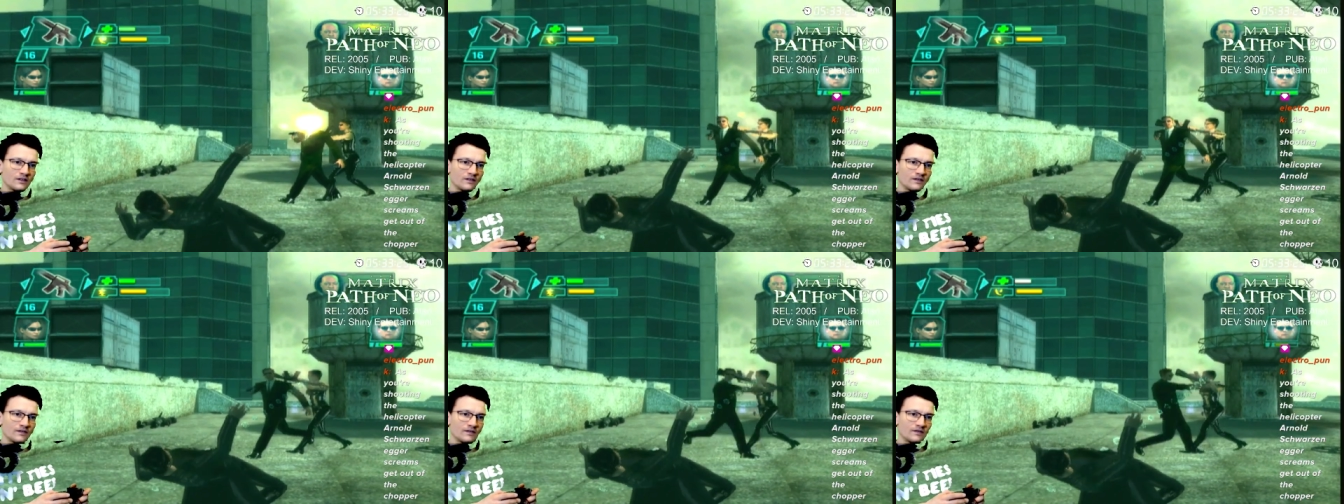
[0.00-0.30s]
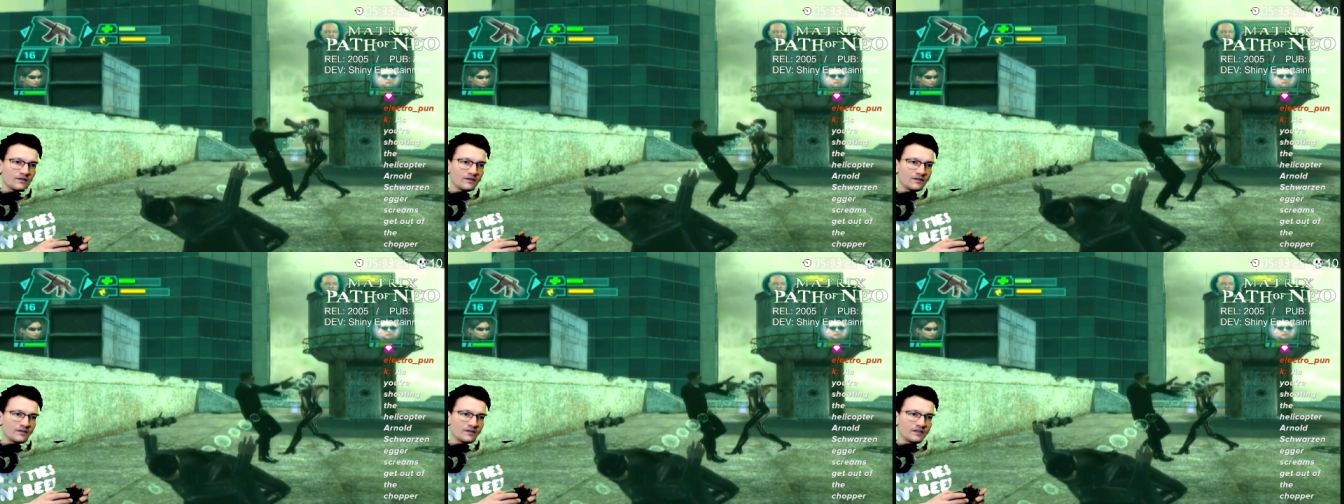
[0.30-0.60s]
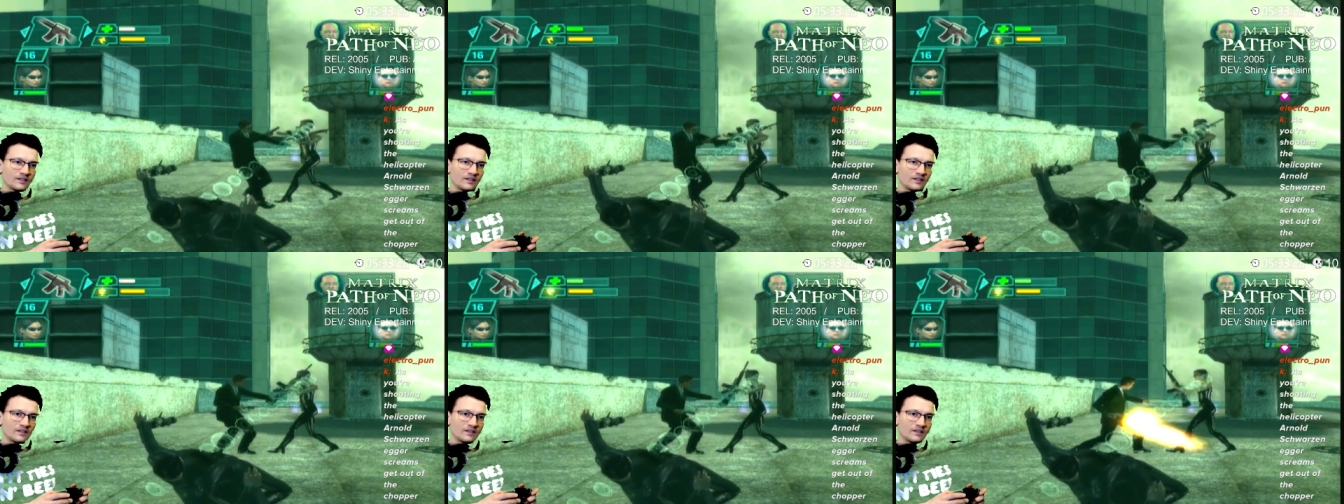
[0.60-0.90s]

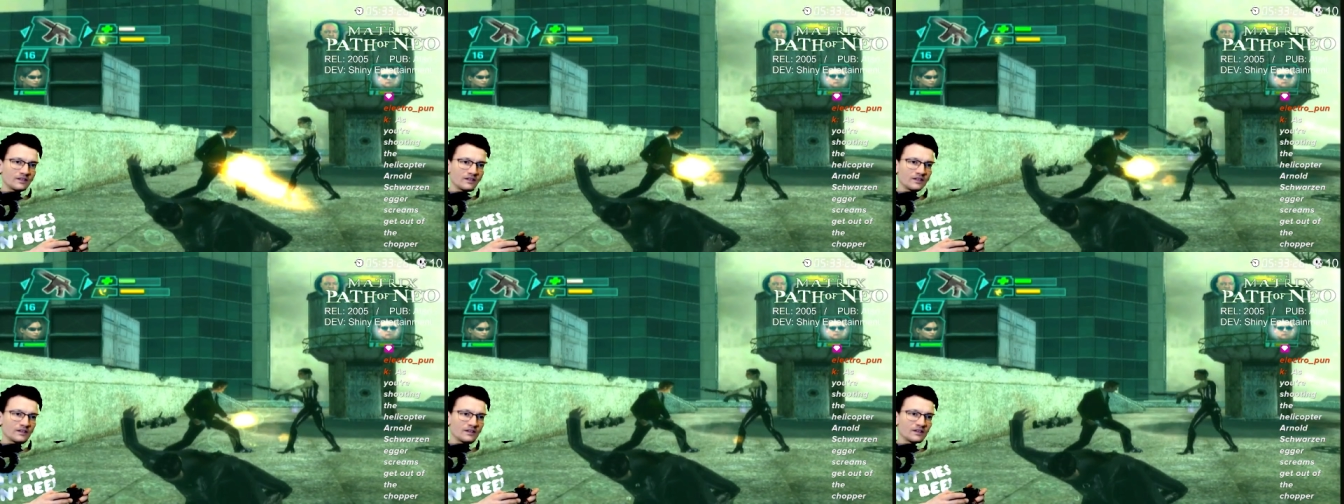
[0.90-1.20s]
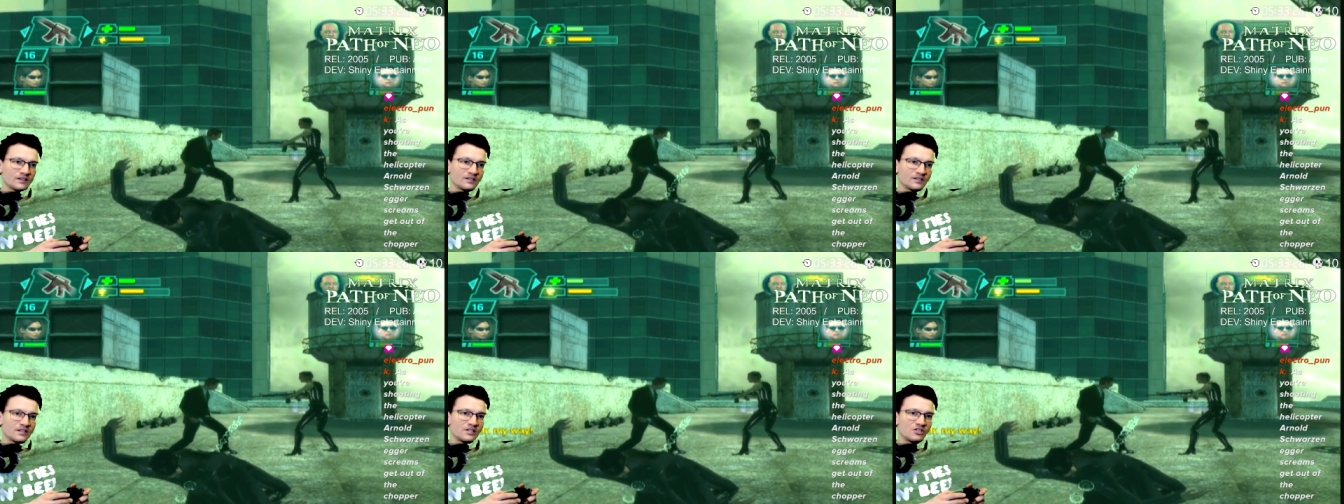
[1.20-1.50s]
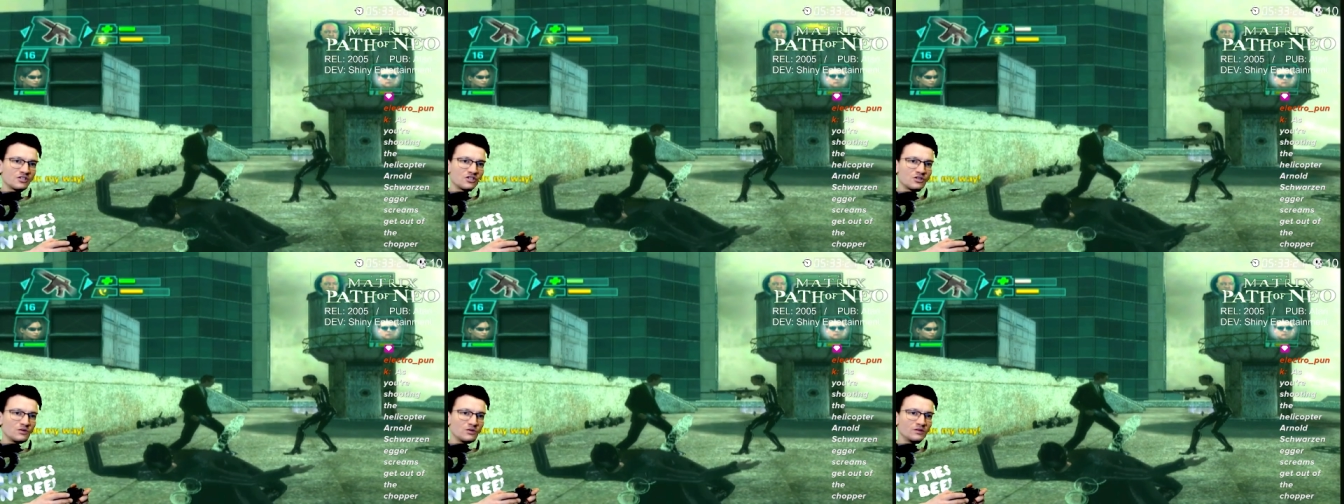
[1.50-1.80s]
I said
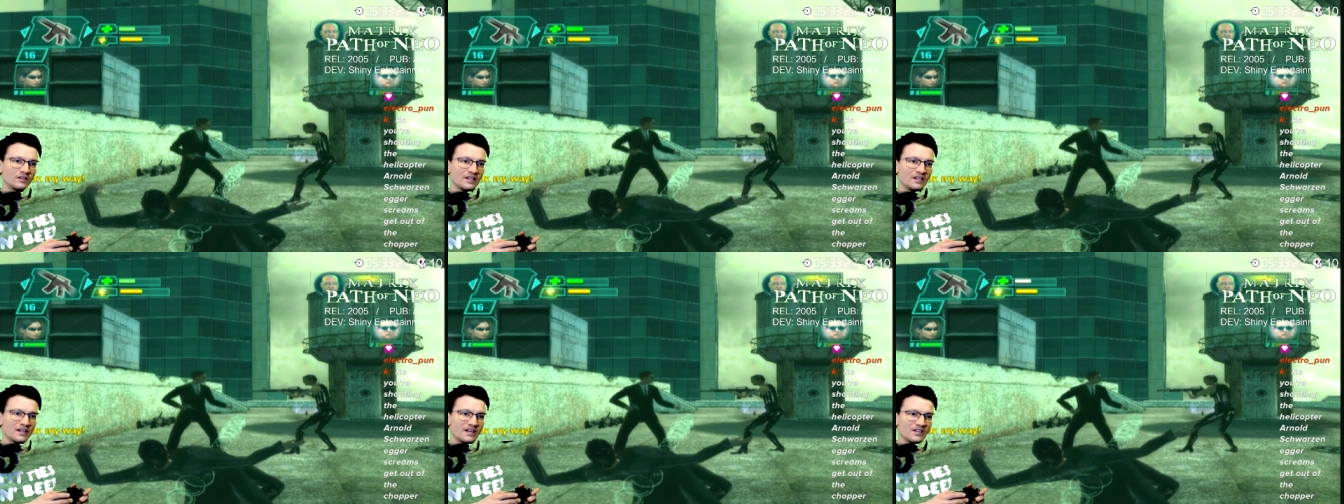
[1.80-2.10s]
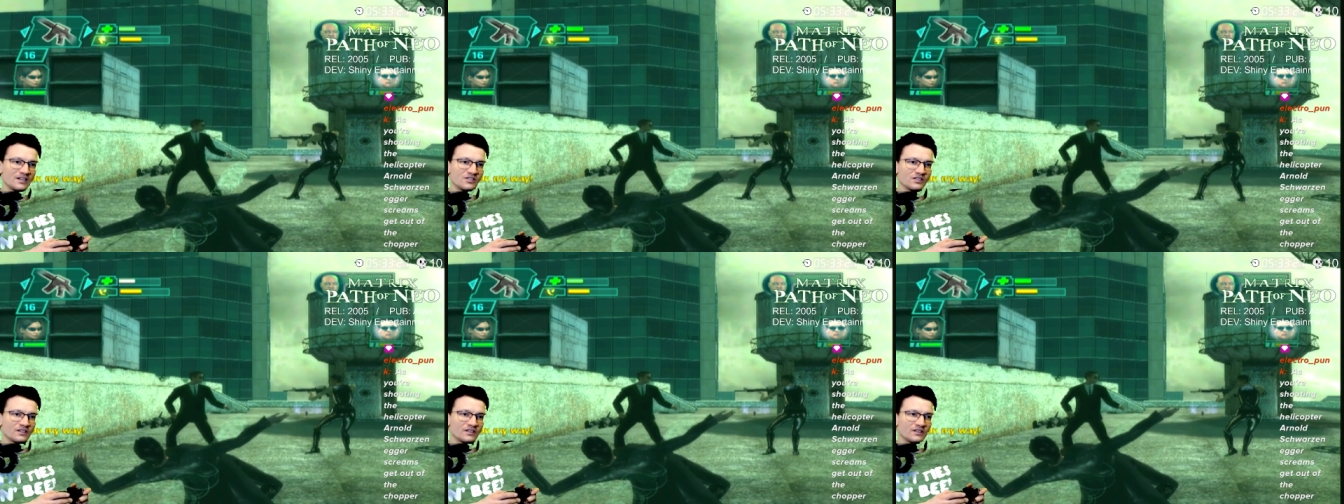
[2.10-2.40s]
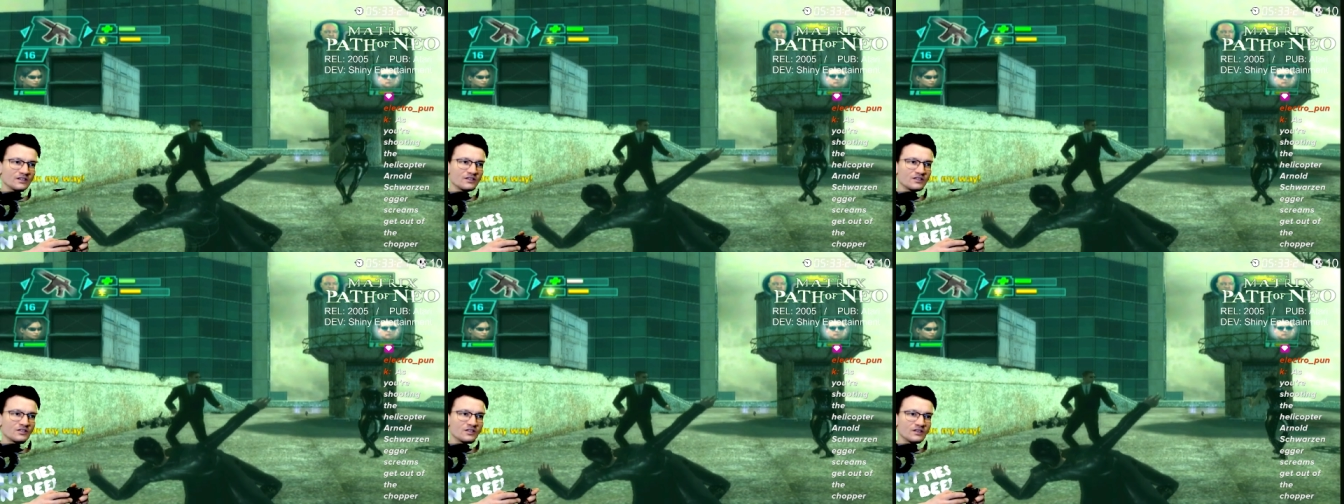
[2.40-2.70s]
shoot the agent.
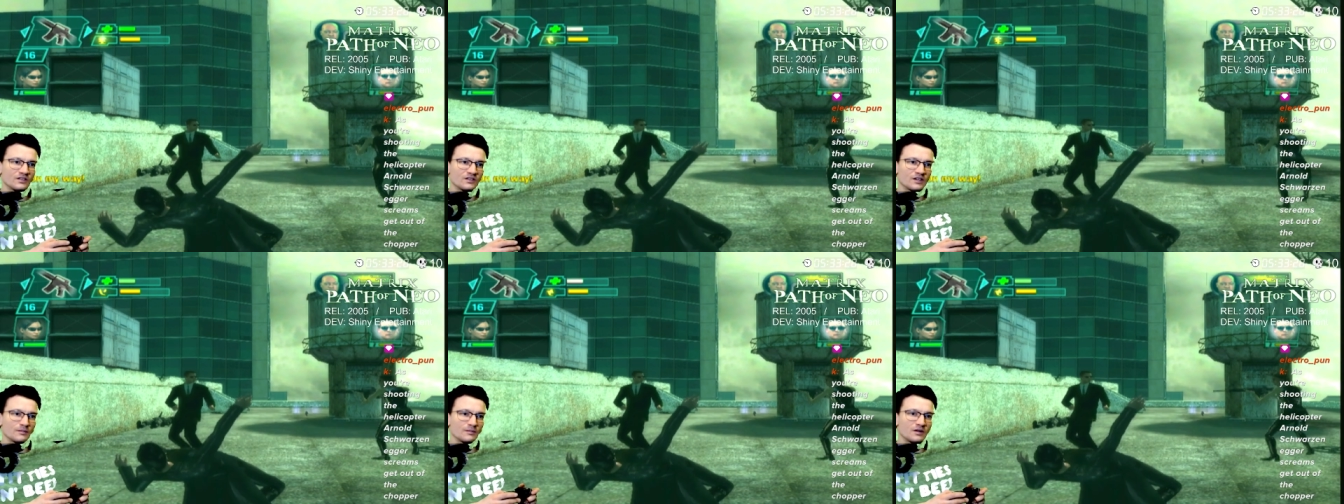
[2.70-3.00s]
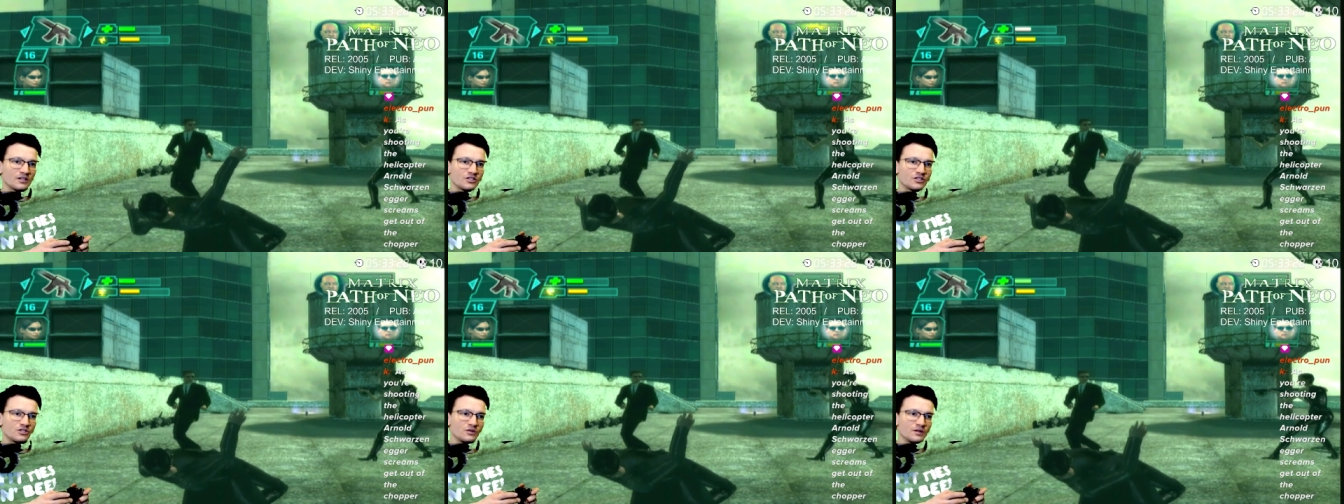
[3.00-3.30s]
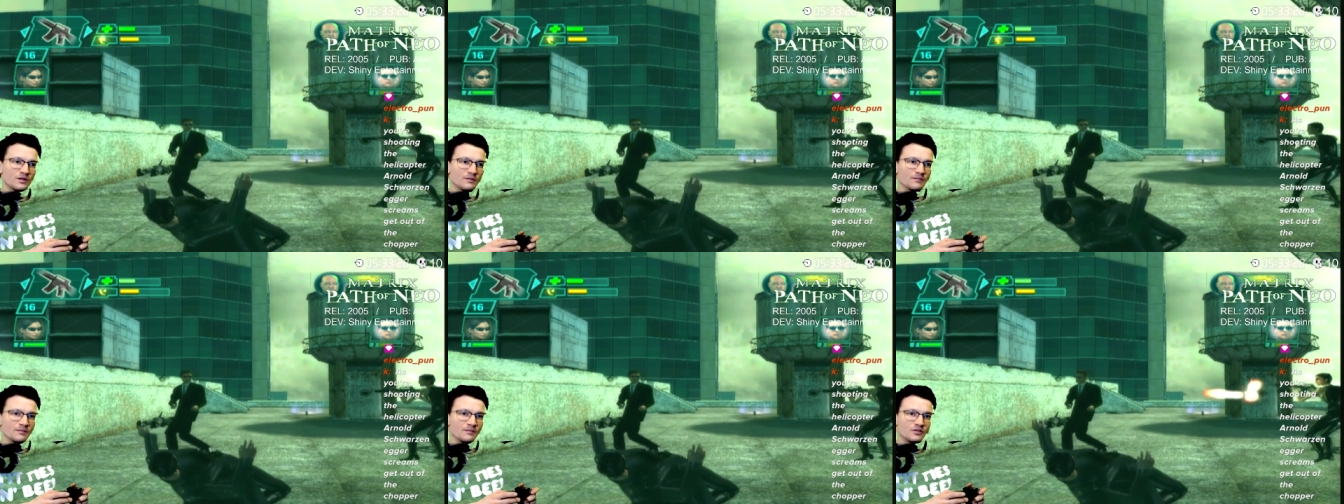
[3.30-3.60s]
Come on, shoot
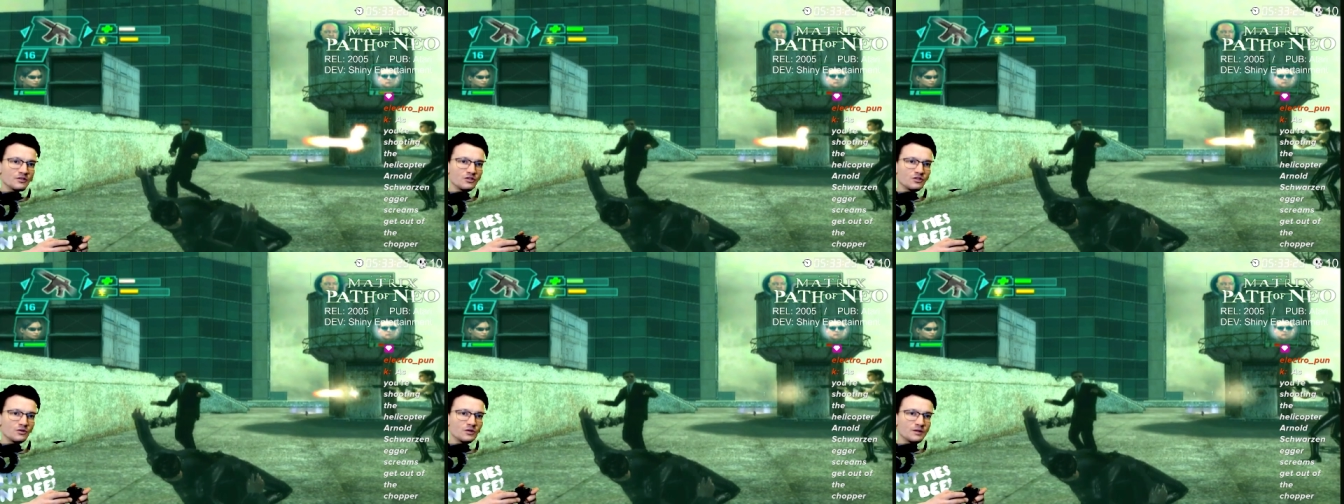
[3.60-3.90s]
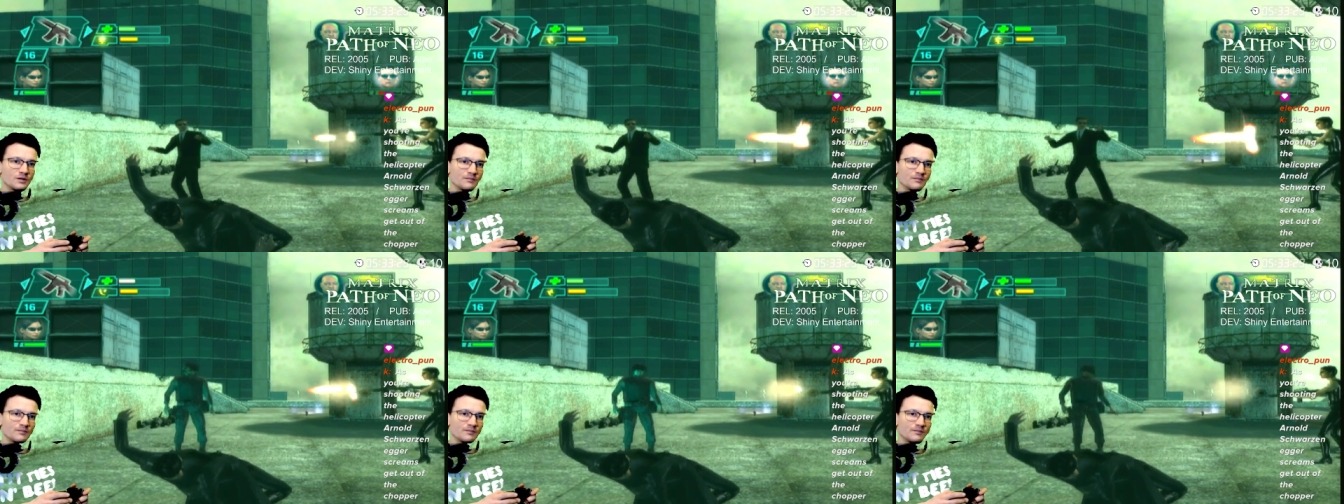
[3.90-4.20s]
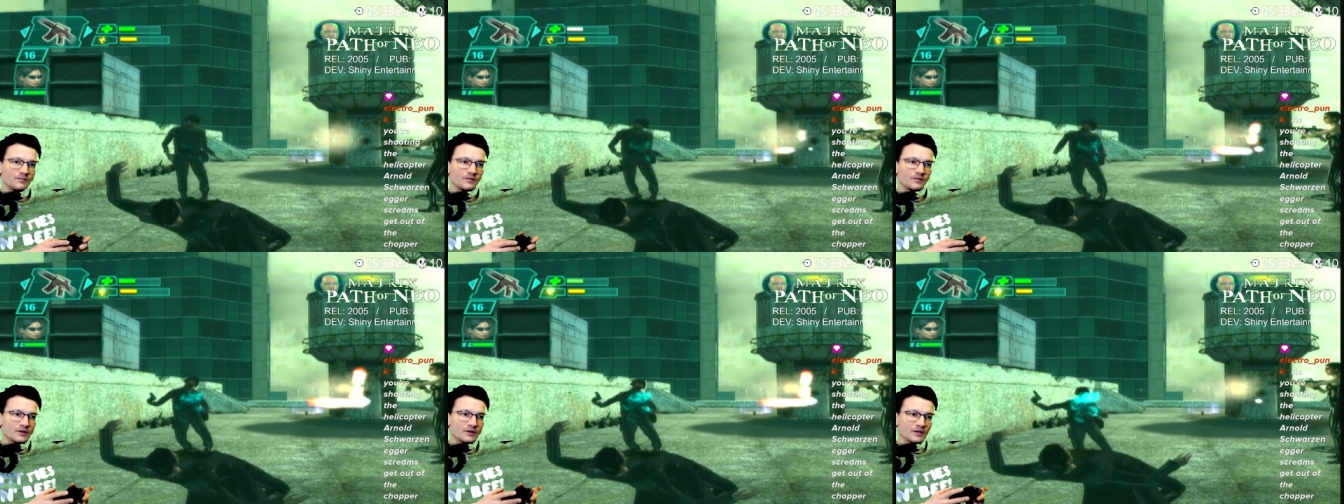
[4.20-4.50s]
him. Shoot him.
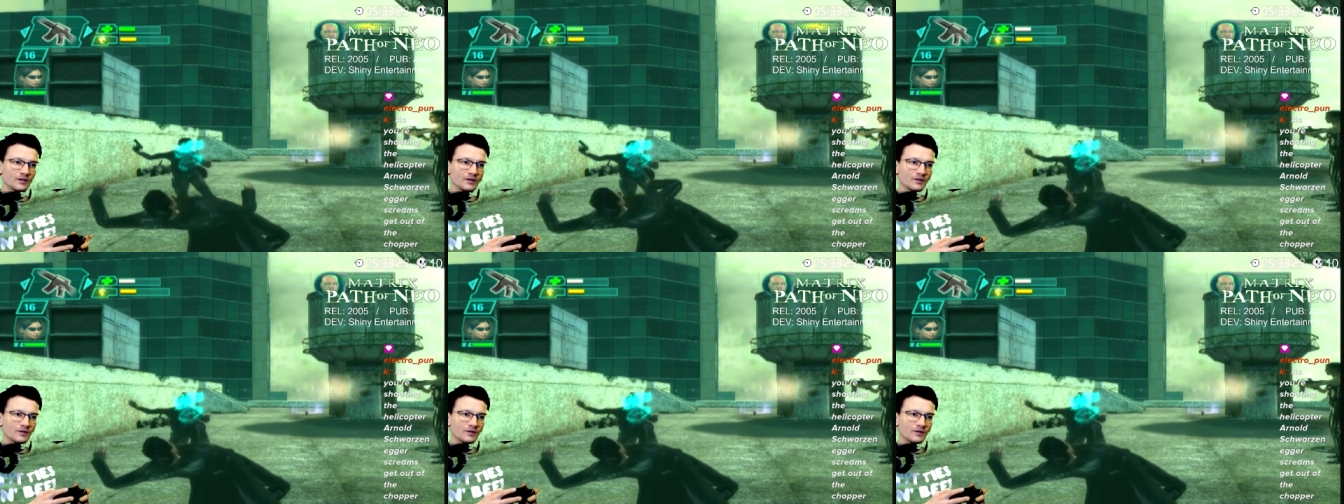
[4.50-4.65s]
There we